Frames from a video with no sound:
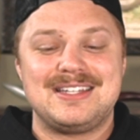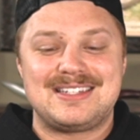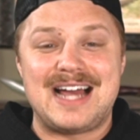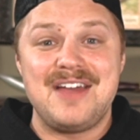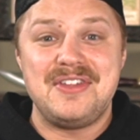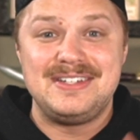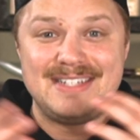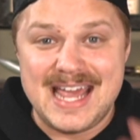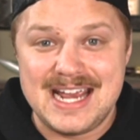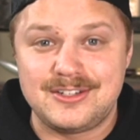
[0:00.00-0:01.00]
sign the
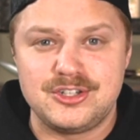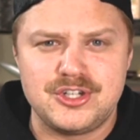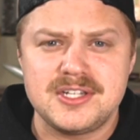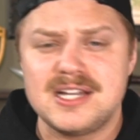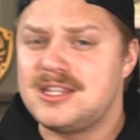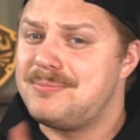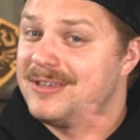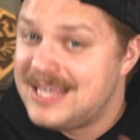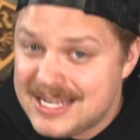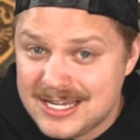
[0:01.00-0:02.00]
date, just like the
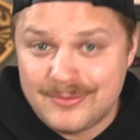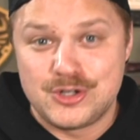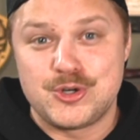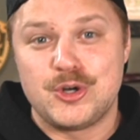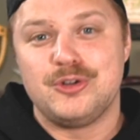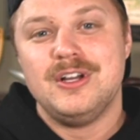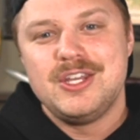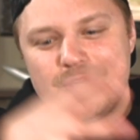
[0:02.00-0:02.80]
beginning of the journal.